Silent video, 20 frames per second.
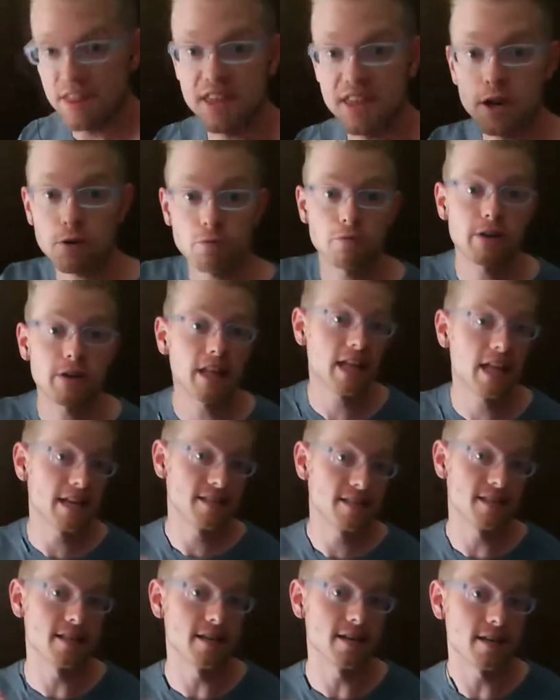don't
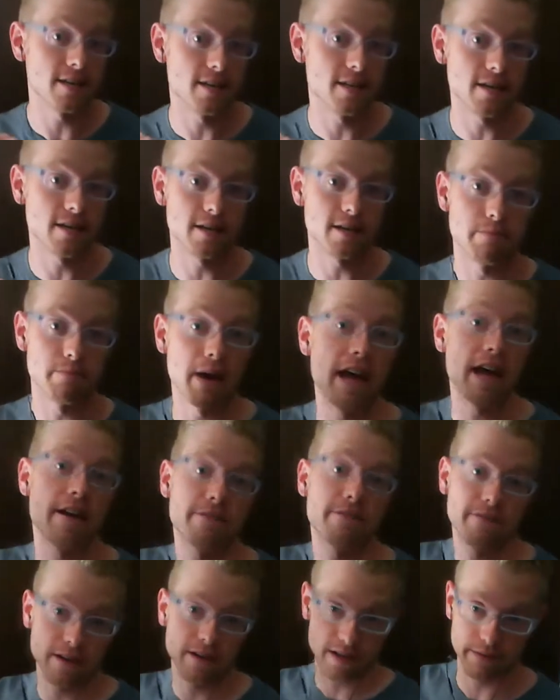realize the
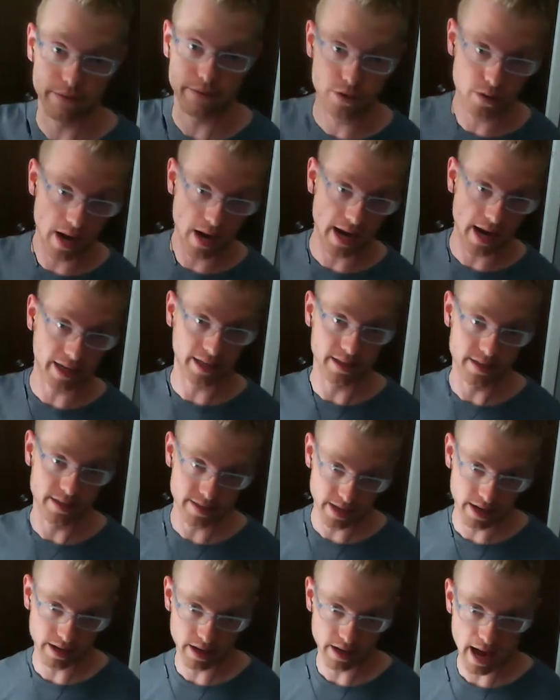benefit of tracking the
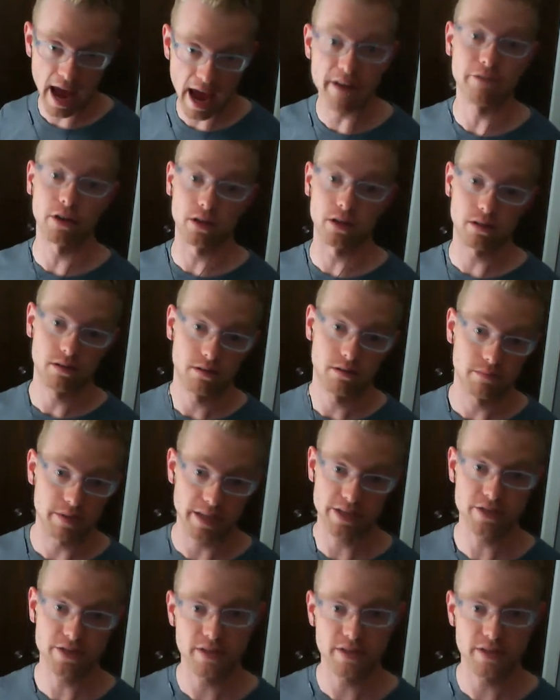data ever. They just